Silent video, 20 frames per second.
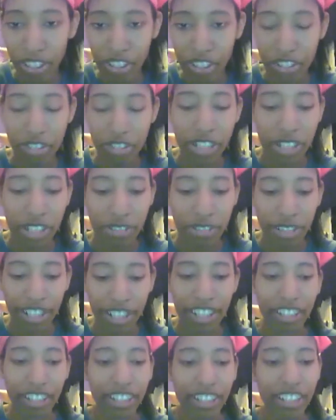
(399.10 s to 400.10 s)
So
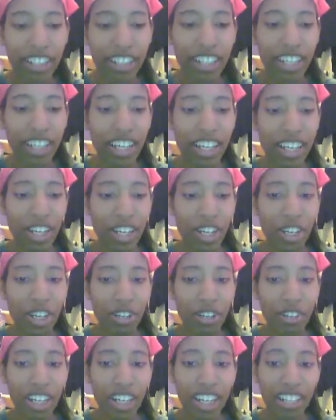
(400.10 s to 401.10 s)
anyway,
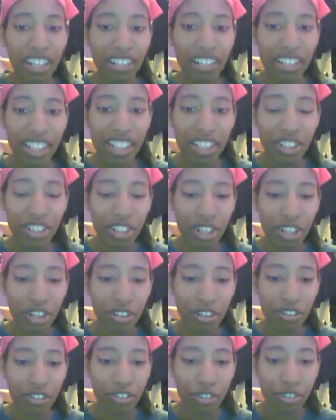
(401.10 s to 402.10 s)
we had an online
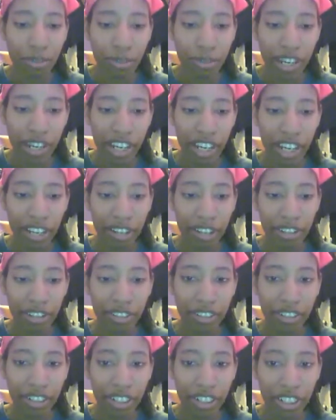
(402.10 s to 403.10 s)
show for a
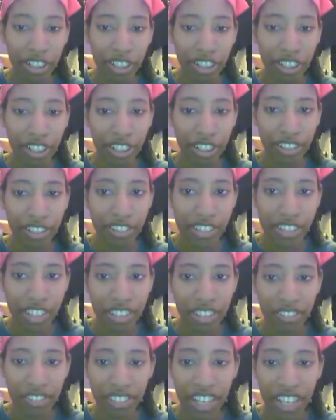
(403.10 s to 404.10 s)
while, good
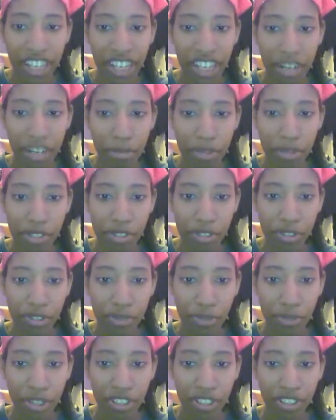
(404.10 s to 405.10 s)
7, 8 episodes,
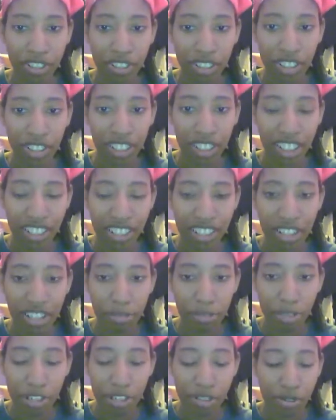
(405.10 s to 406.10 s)
like I said,
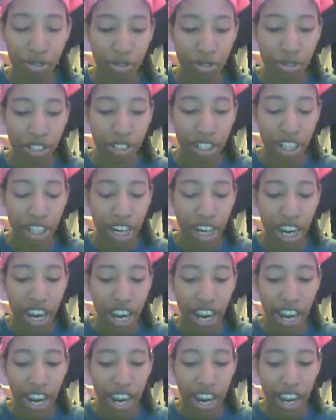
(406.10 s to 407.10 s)
I'm not sure.
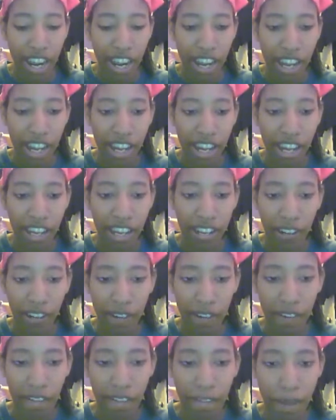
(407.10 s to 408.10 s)

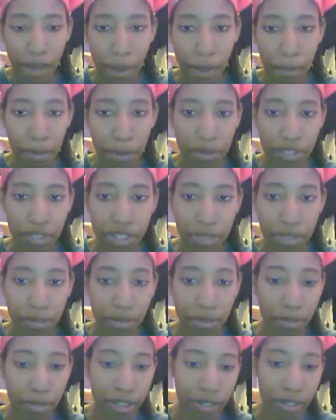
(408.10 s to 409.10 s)
And I posted them
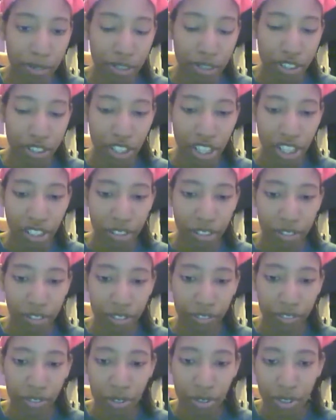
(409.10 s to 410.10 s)
on my old
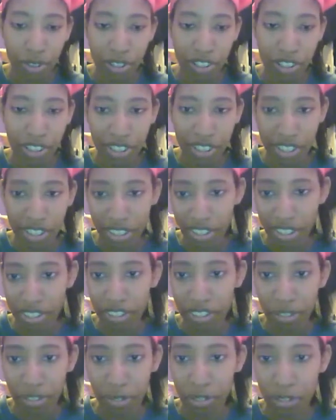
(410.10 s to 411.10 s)
channel. Of course,
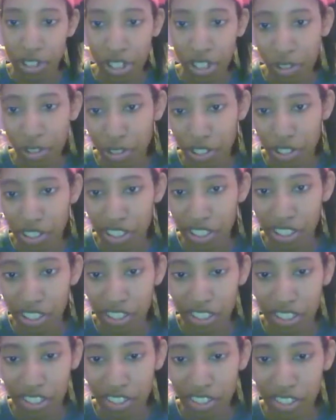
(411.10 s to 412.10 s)
my old channel doesn't
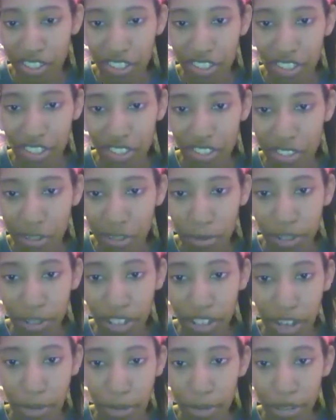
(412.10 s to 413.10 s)
exist because of
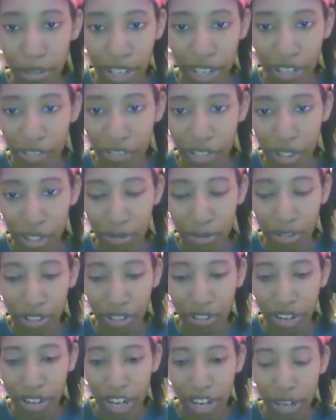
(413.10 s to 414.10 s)
stupid copyright infringement
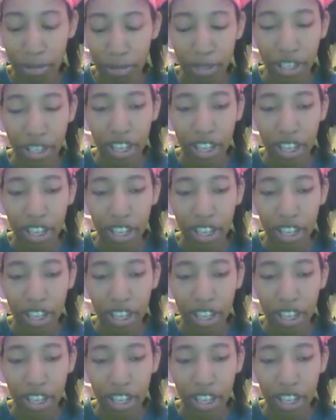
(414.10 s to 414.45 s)
crap.